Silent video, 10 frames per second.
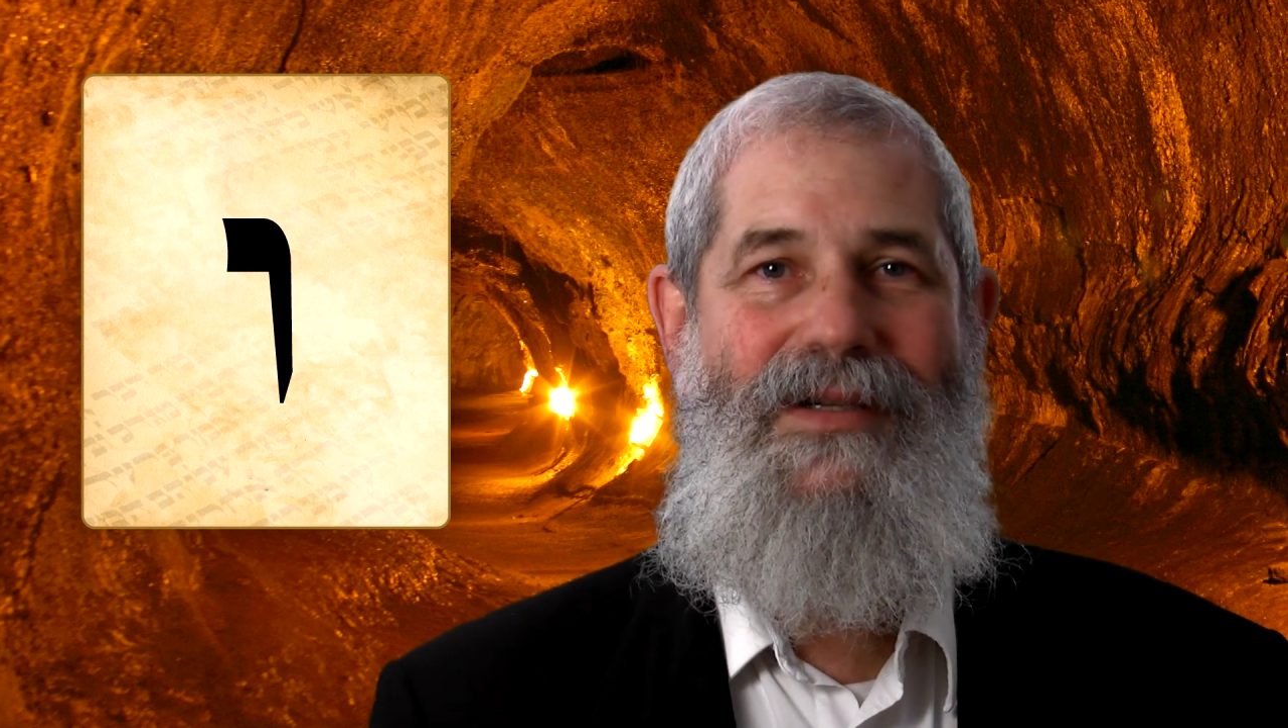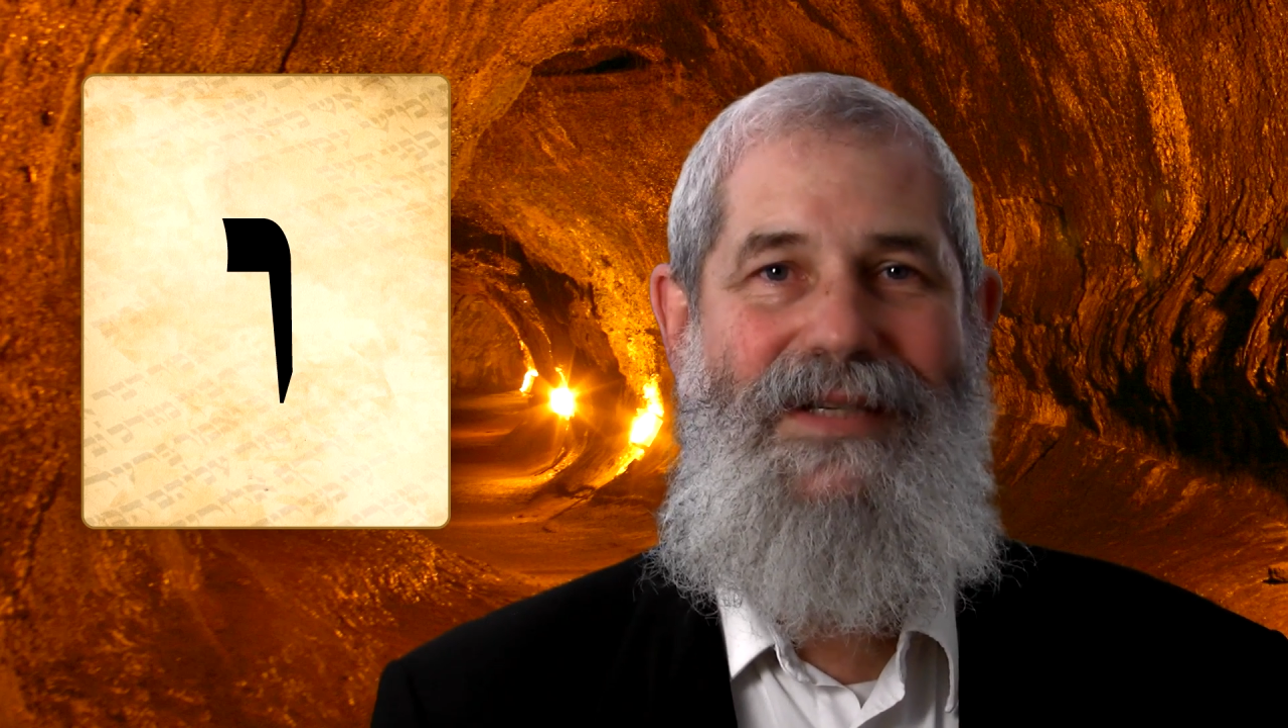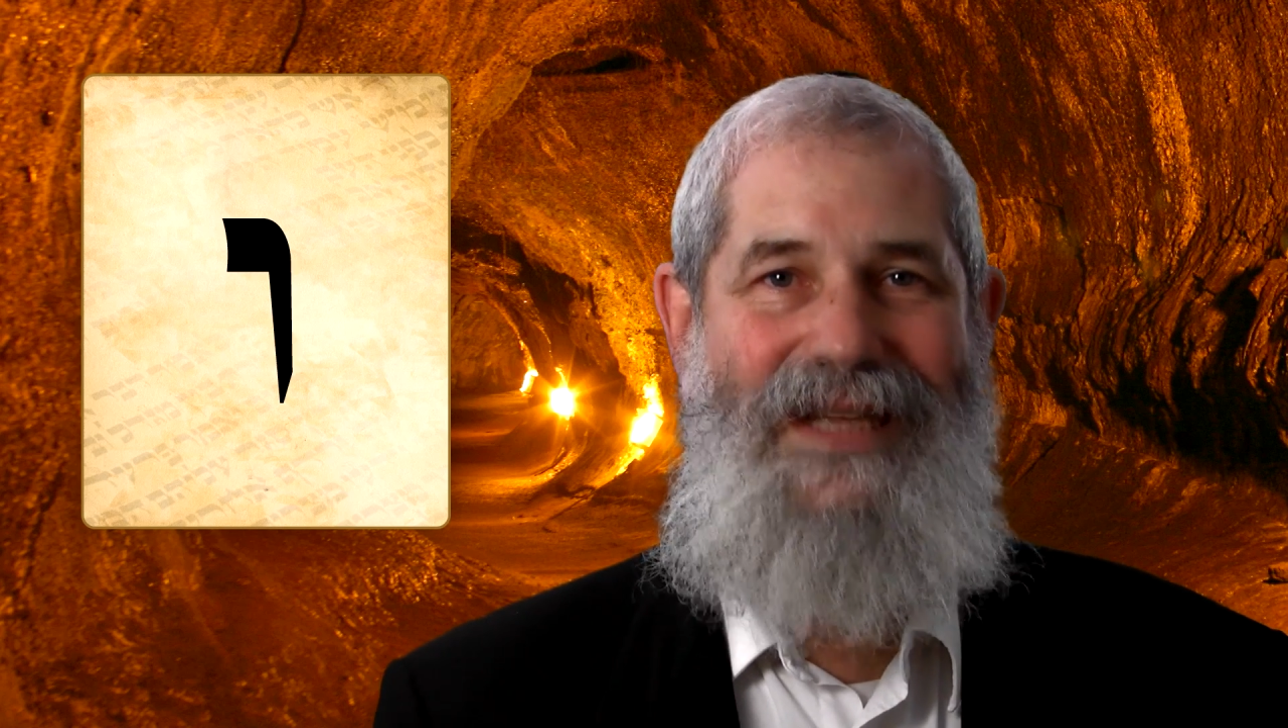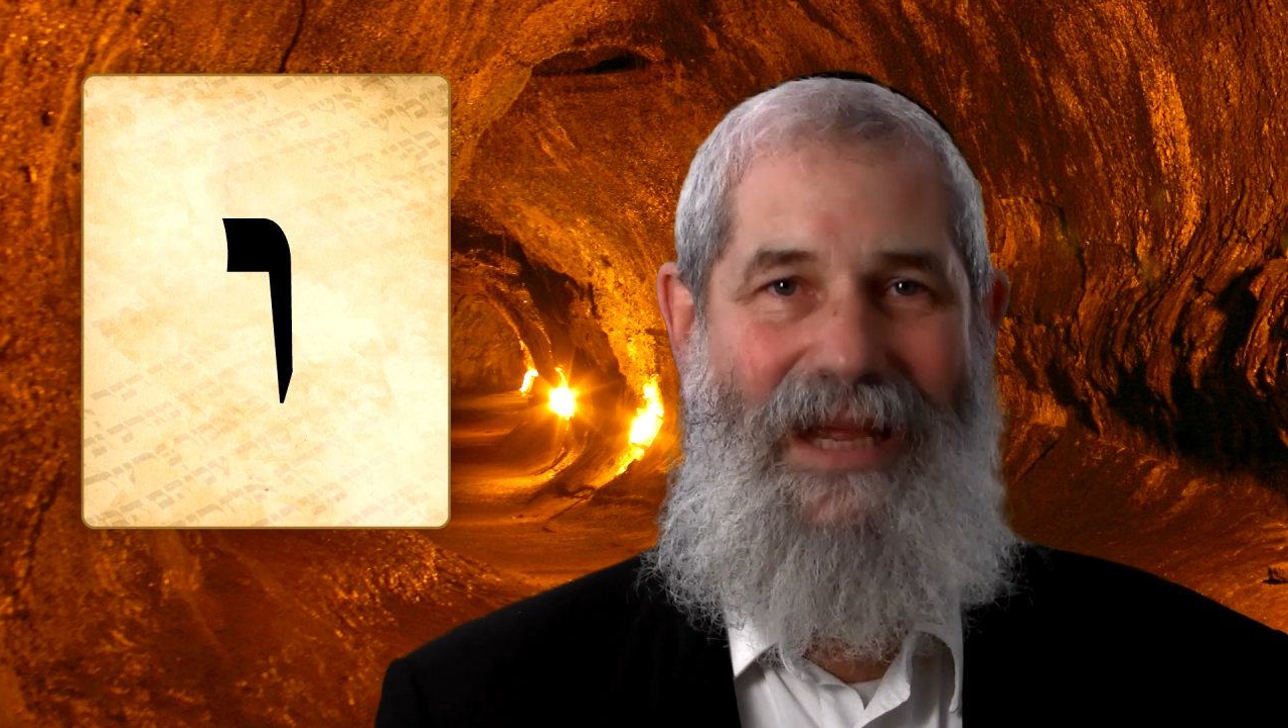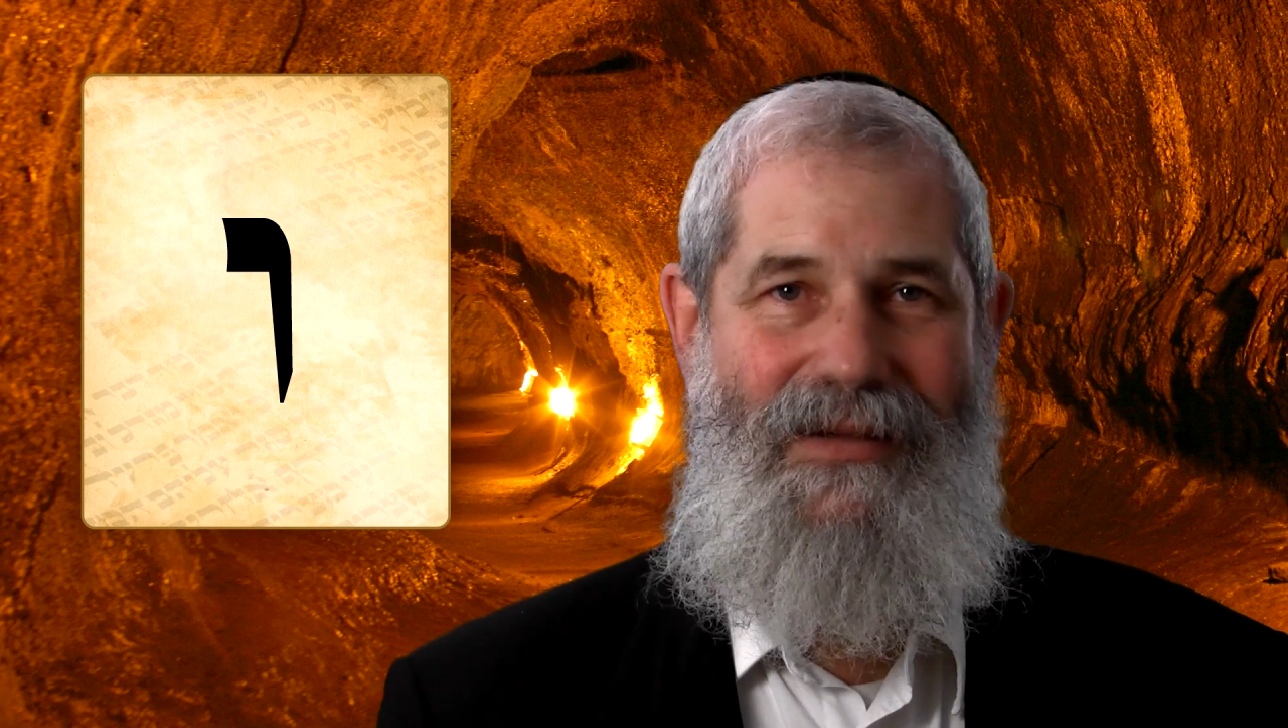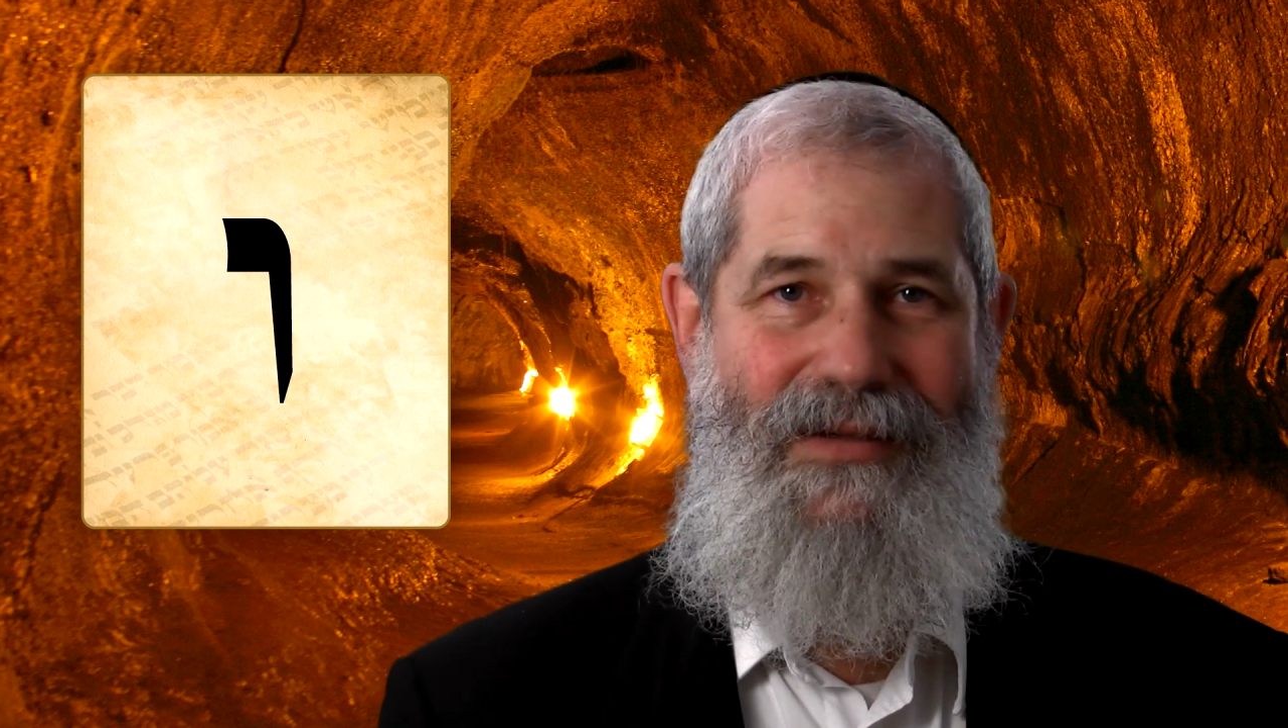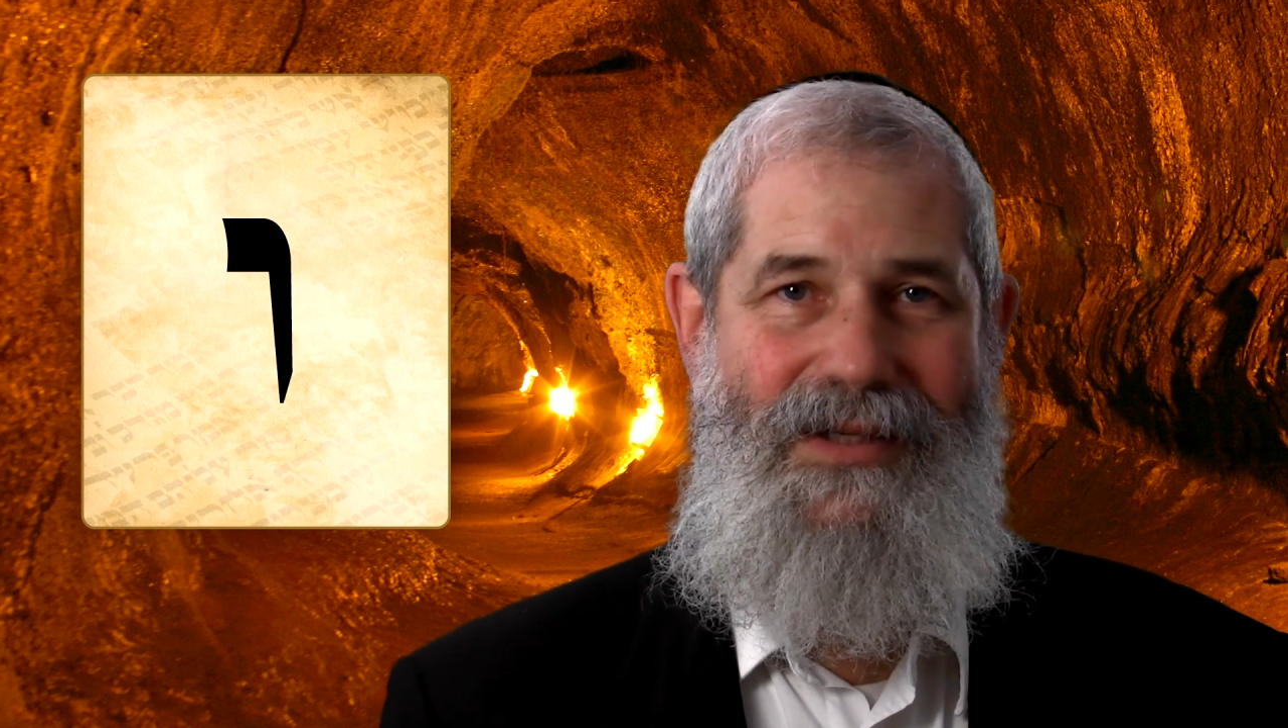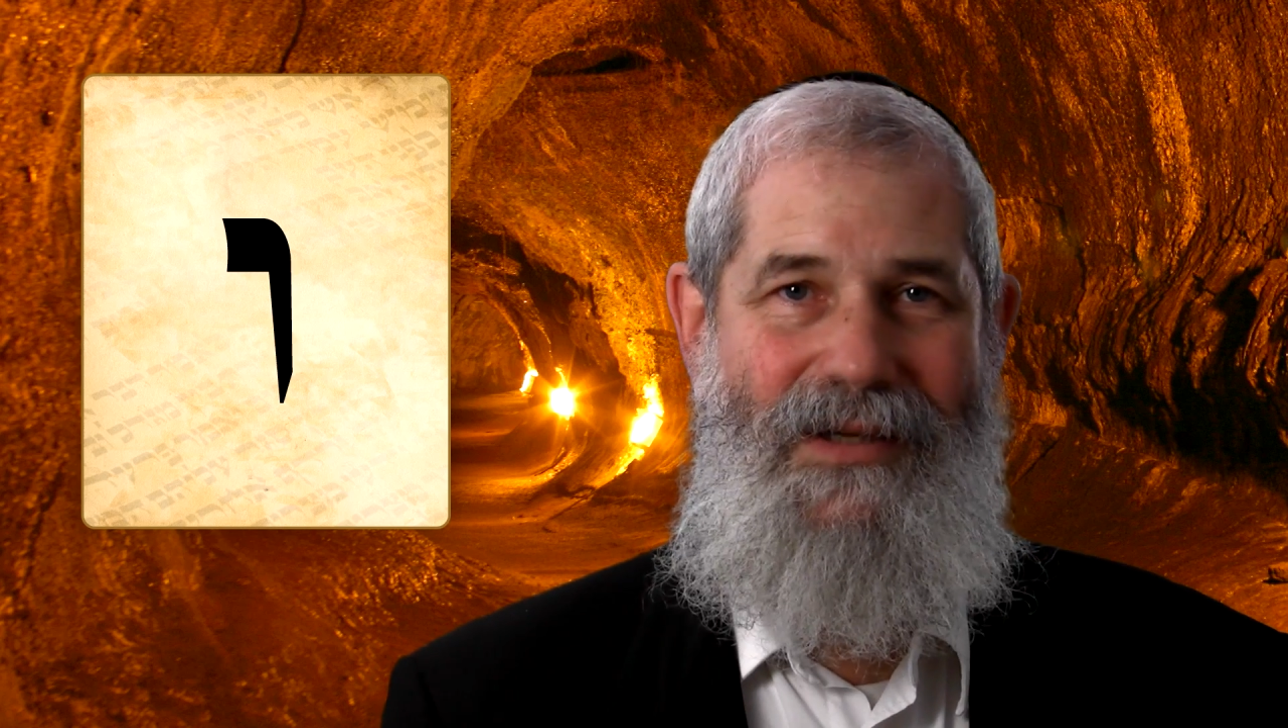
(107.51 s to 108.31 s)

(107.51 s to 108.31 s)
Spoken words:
sentence